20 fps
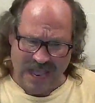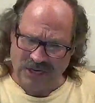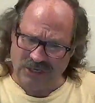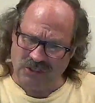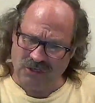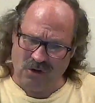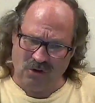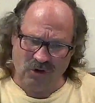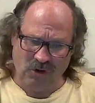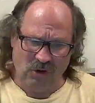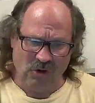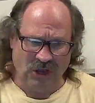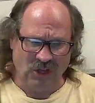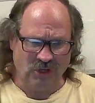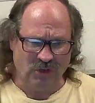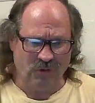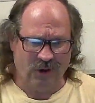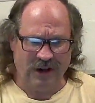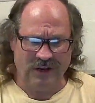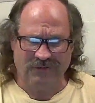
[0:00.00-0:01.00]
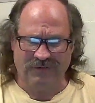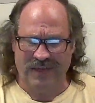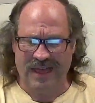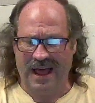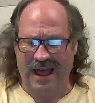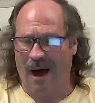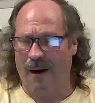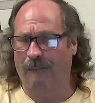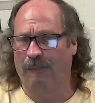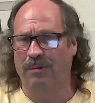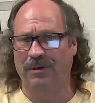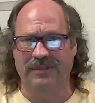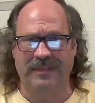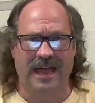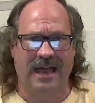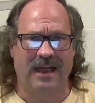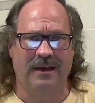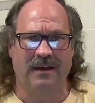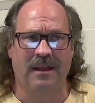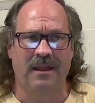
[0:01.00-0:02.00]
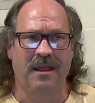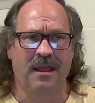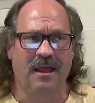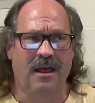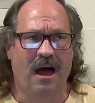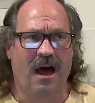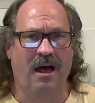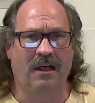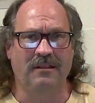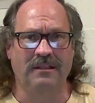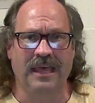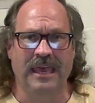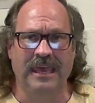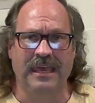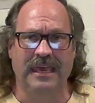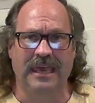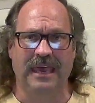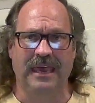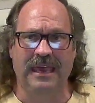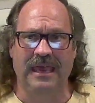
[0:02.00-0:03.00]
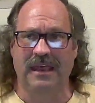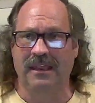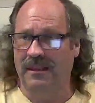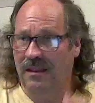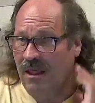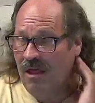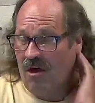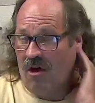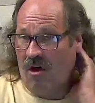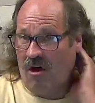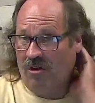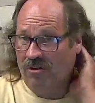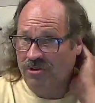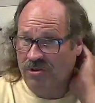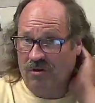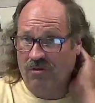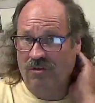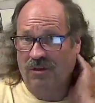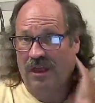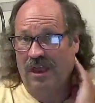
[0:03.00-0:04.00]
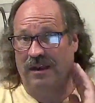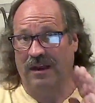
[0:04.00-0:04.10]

And so you can join us for that. I'll put that uh, link in also.